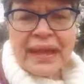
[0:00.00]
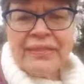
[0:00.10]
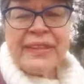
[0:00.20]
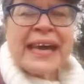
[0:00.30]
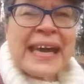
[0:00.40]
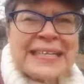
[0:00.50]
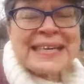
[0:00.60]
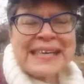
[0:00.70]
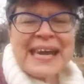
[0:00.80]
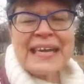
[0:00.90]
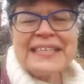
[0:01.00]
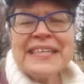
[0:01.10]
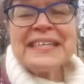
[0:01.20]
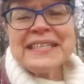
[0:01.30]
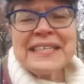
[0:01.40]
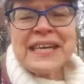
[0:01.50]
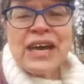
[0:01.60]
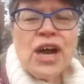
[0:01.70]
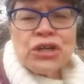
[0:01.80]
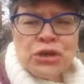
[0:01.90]
that has connections
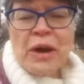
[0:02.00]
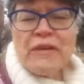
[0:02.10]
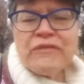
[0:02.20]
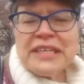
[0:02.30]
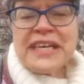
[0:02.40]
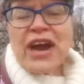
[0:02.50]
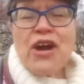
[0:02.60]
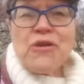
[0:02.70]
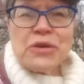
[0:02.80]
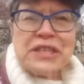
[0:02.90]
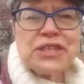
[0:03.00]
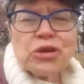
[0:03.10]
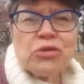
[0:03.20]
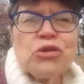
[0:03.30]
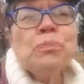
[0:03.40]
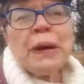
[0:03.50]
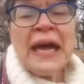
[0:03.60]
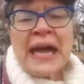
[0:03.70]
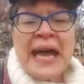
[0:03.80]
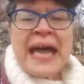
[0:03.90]
to every terrorist group
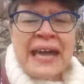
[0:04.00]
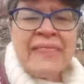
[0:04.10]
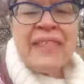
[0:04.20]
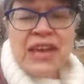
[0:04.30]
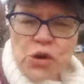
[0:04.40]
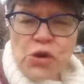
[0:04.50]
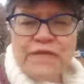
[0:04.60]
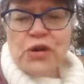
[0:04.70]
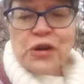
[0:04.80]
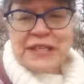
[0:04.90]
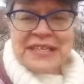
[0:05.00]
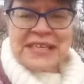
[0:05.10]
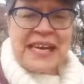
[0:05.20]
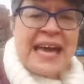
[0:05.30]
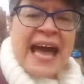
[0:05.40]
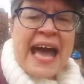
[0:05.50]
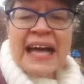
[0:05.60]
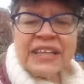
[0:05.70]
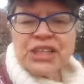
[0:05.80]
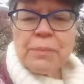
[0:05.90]
in the universe.
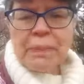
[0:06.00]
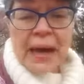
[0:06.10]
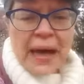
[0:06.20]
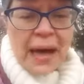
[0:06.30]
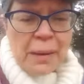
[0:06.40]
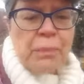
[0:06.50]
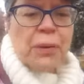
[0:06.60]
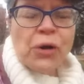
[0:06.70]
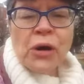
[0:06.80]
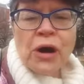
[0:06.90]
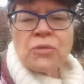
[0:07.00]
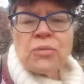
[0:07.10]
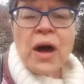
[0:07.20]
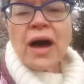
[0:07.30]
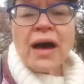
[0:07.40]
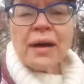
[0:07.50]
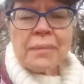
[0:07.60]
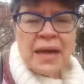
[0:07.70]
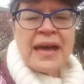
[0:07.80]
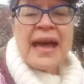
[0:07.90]
Al-Shabaab, Boko Haram,
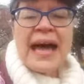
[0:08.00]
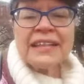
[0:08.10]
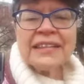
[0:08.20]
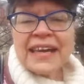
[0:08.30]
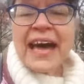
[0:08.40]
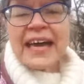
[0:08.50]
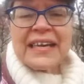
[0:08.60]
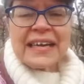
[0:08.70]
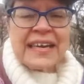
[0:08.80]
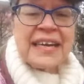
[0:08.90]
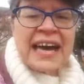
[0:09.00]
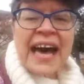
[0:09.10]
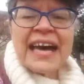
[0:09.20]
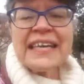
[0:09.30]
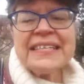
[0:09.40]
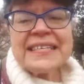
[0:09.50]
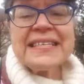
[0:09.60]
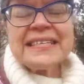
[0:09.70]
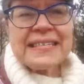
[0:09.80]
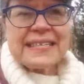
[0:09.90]
Al-Qaeda,
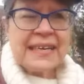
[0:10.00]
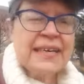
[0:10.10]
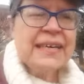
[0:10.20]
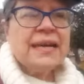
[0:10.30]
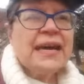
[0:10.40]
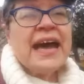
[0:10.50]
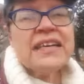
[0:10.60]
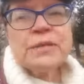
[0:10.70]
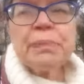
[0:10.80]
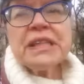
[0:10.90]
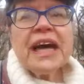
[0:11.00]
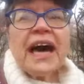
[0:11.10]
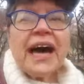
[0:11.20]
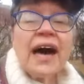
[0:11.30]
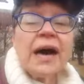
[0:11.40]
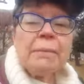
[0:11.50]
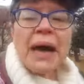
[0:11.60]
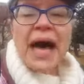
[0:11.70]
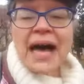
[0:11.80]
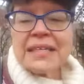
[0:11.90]
ISIS, Hezbollah,
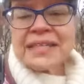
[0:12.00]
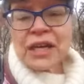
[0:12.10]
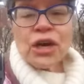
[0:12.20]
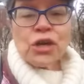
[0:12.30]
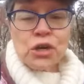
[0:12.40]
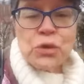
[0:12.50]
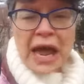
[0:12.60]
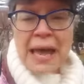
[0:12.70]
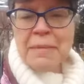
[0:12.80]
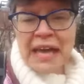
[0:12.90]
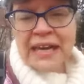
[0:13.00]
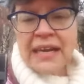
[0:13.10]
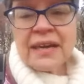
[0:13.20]
Hamas, you name it.